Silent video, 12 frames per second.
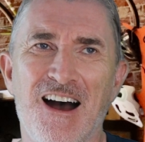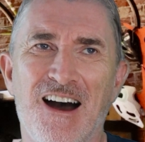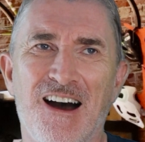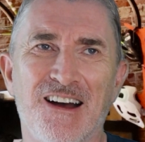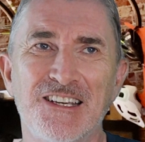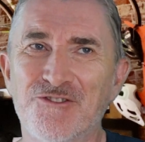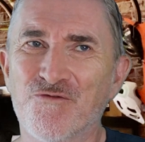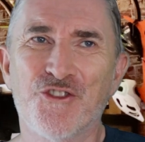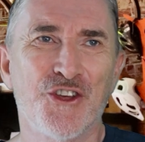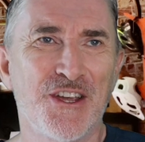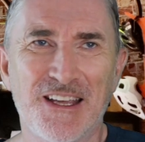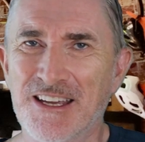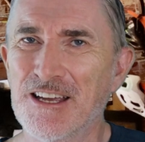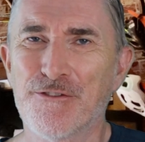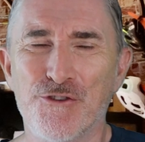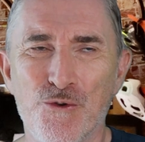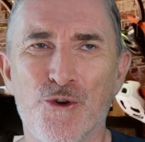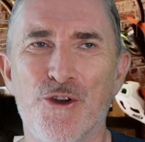I think if
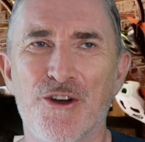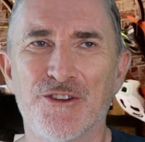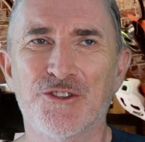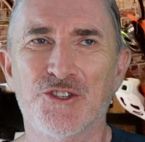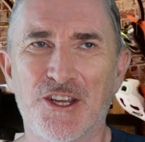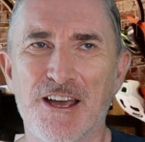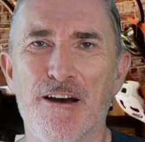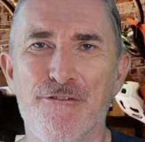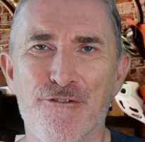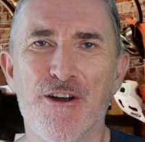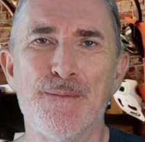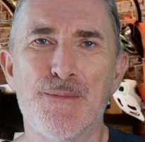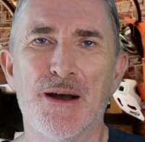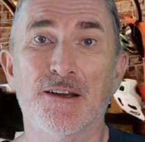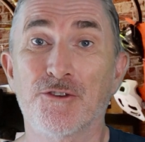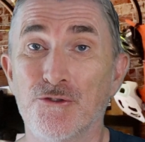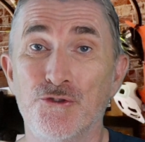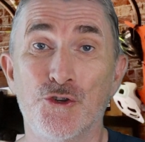you want to get a frame
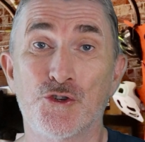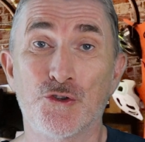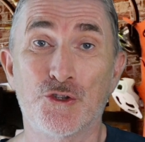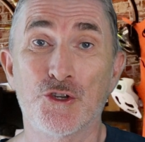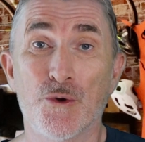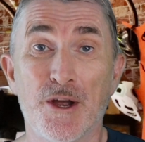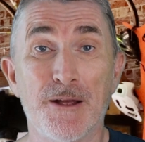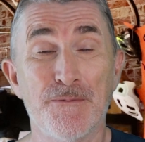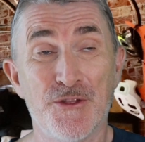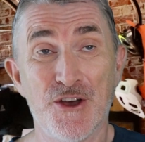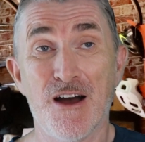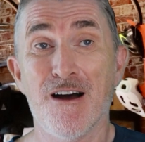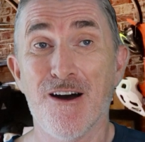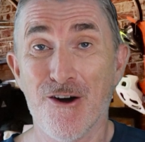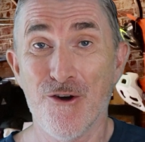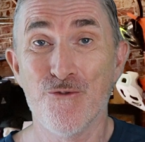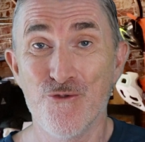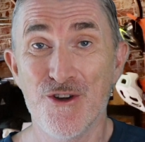bag, you should do it. They
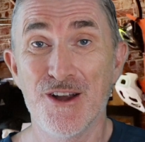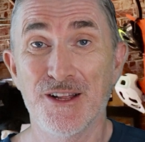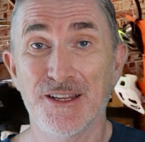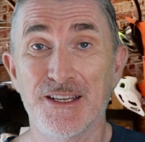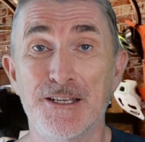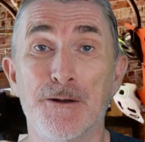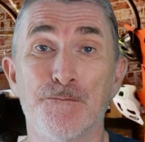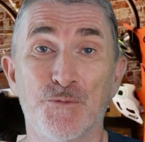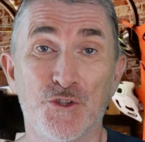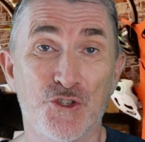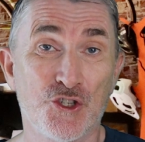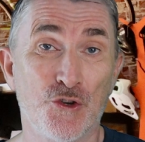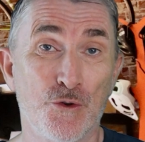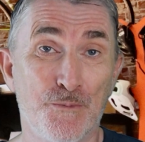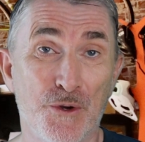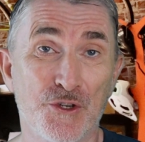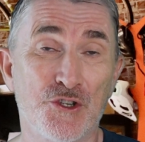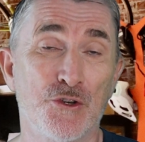are really
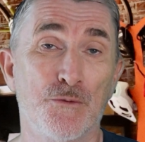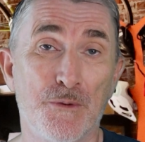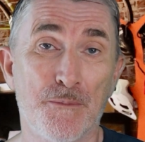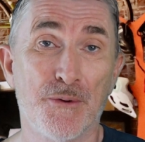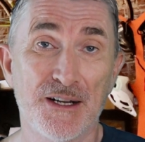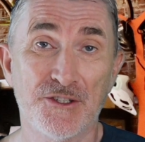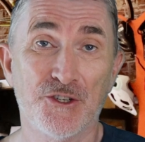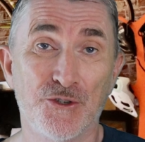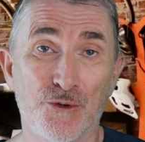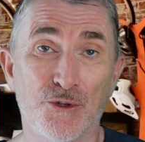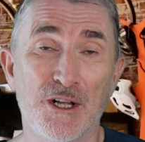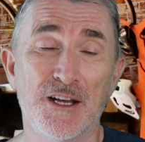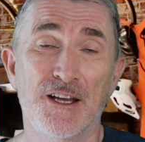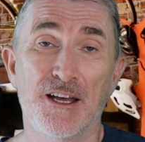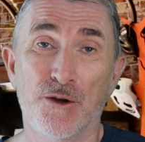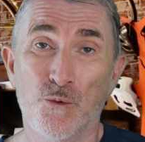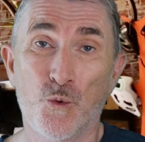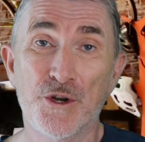super, super practical.
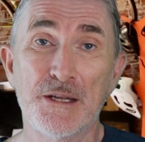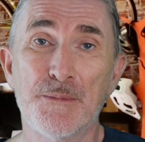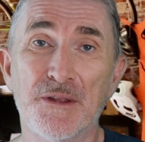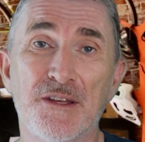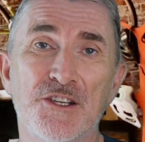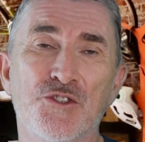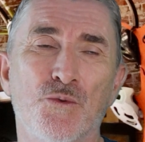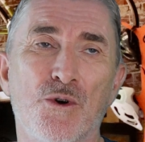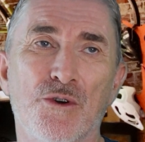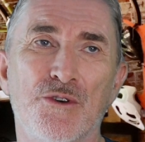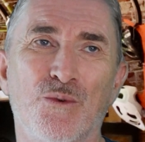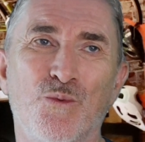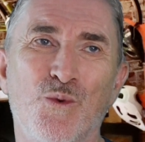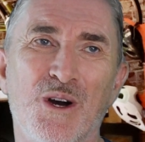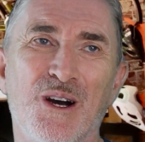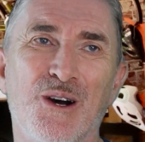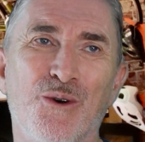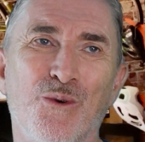Would it be this one?
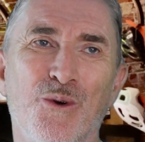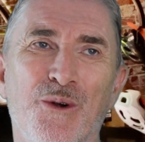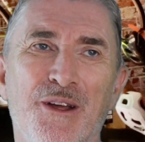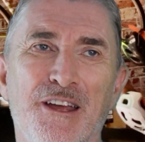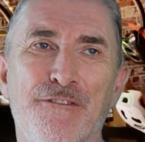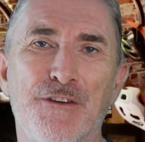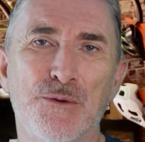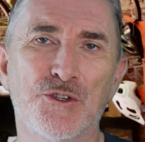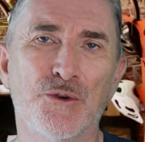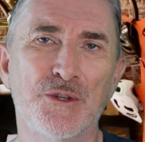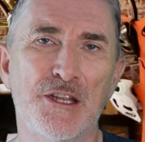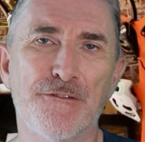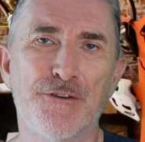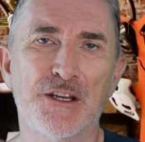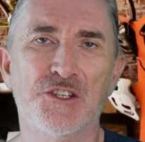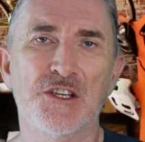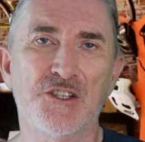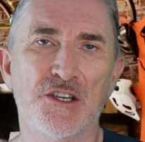Well, if it was only the
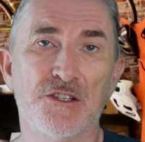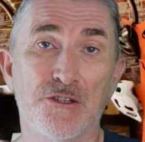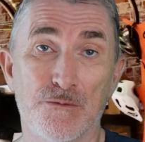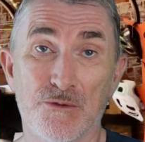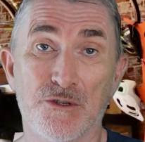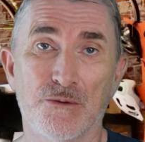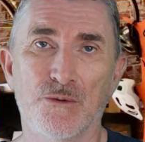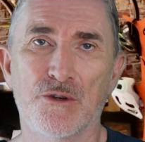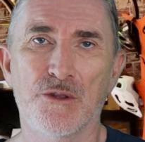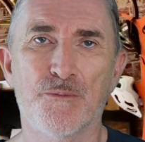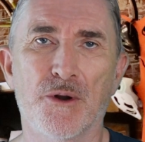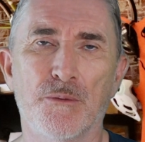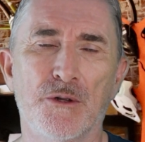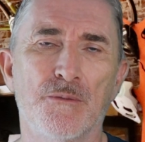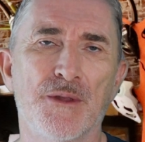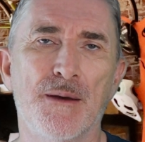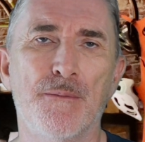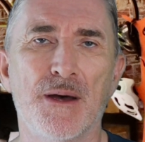fixing systems that were the
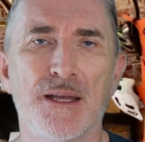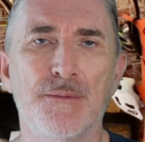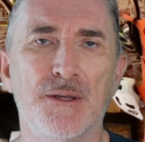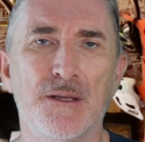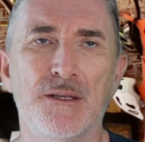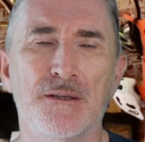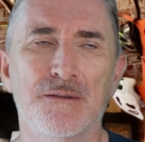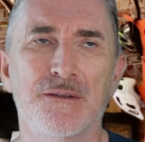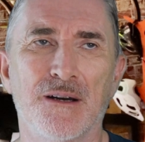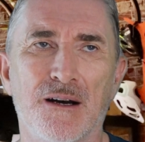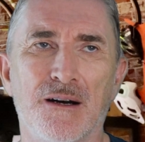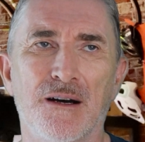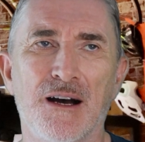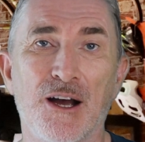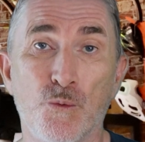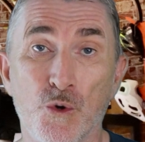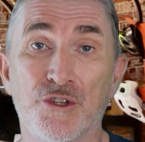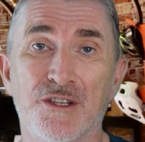problem, then maybe I
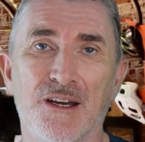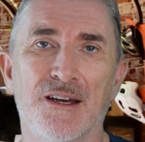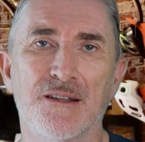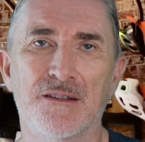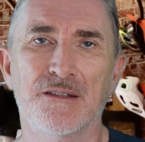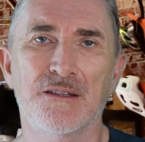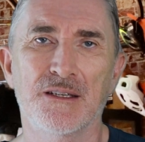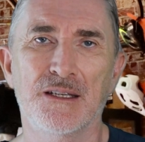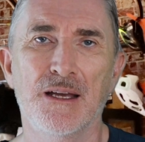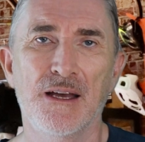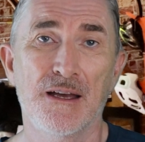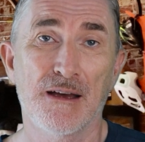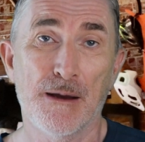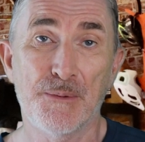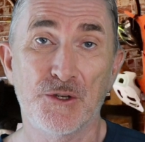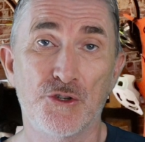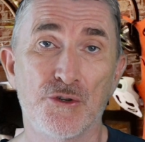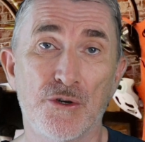would get the
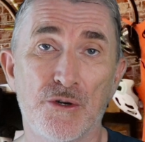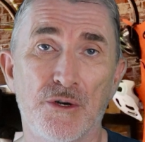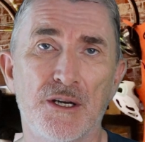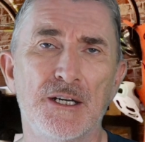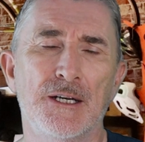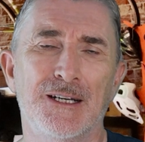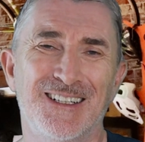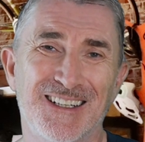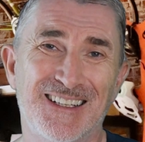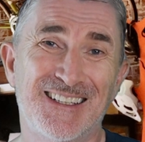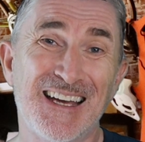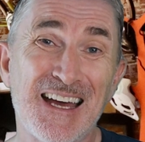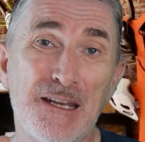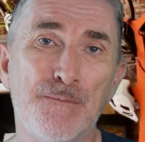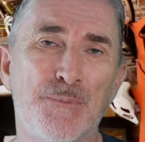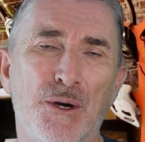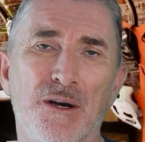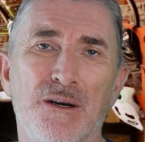Apidura again.
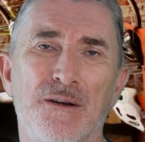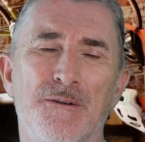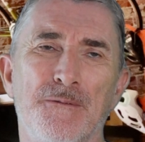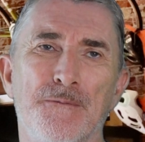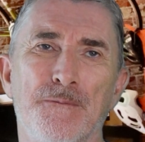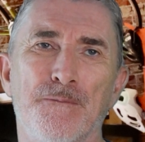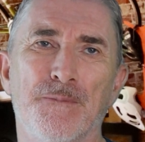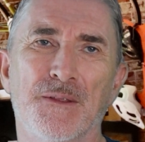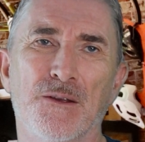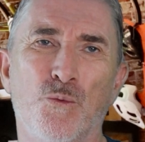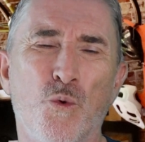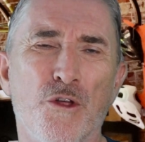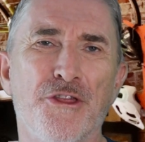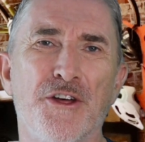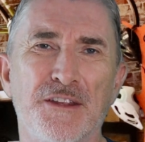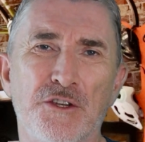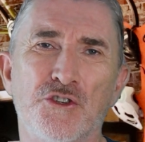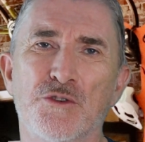But one
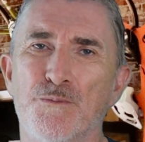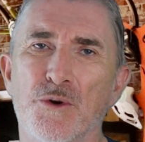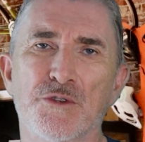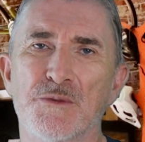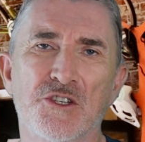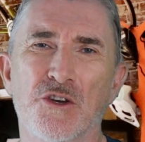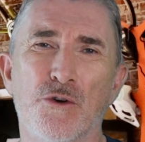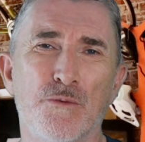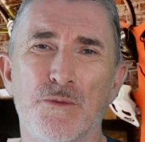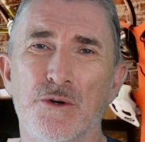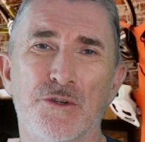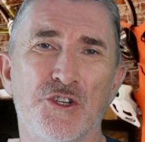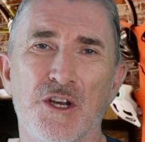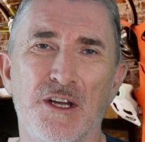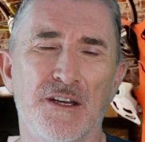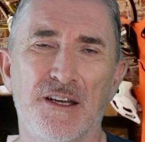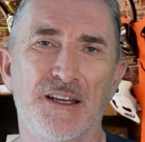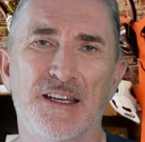thing that just bugs me so much
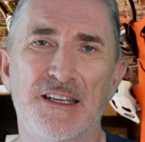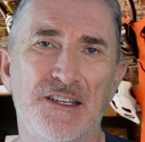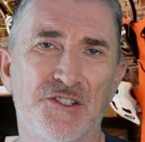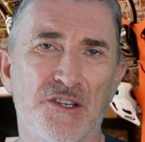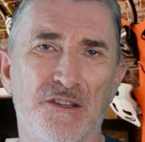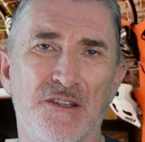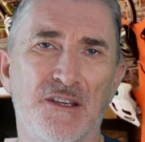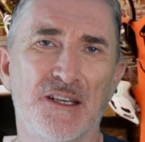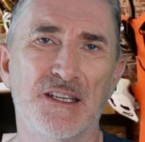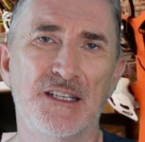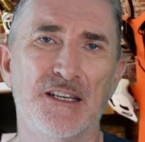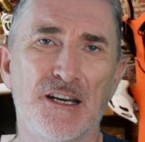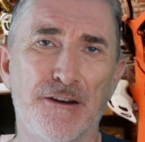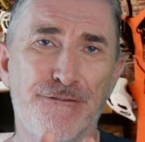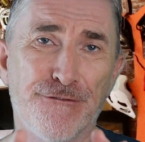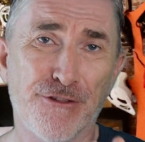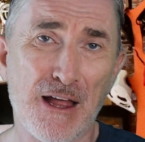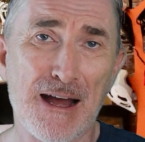is the
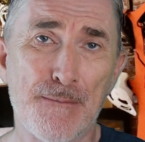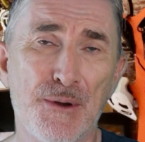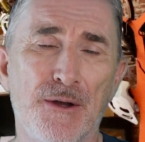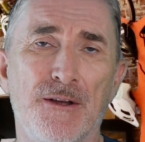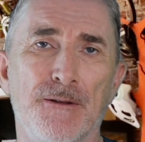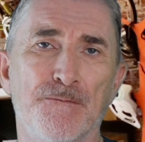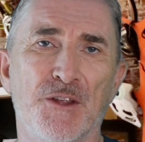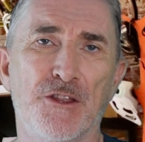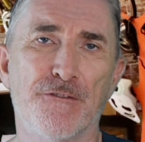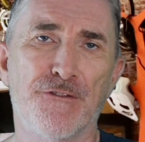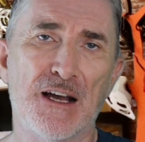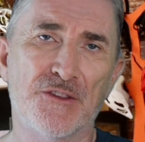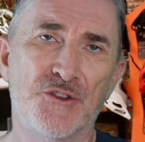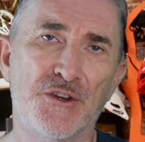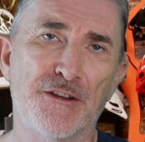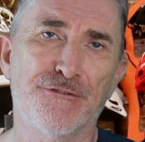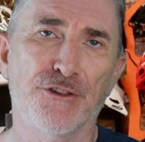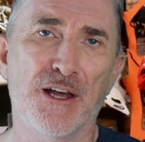flap and the fact that
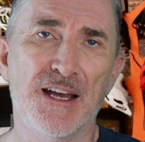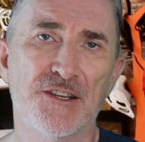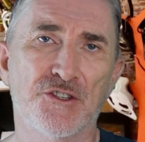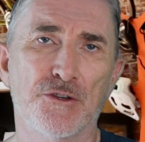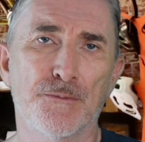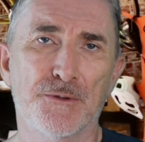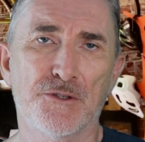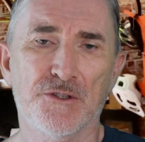it flares up.